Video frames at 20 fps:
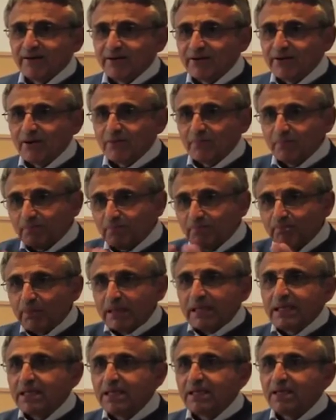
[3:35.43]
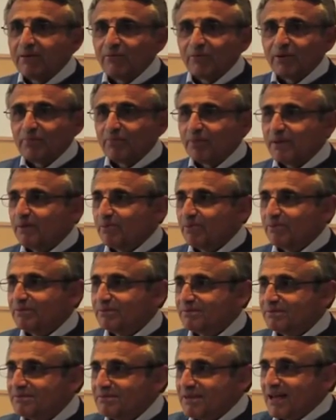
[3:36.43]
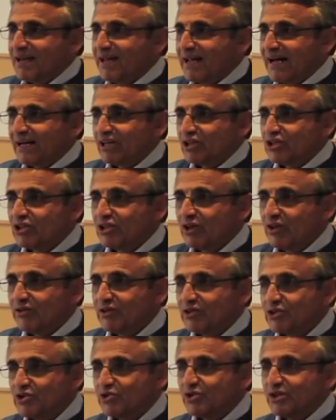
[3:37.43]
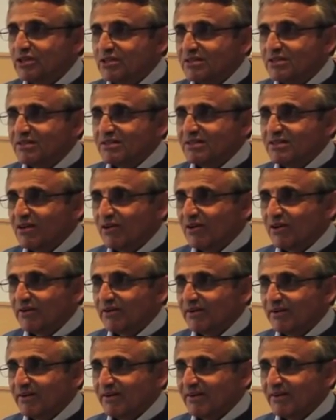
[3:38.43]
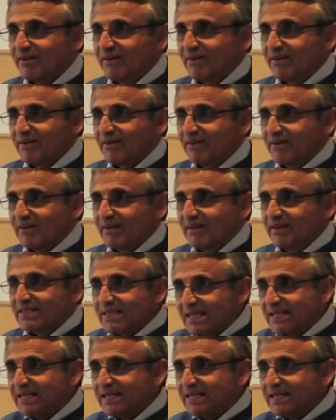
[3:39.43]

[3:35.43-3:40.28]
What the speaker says: you know, pleading with people to take action on the streets and so on. It's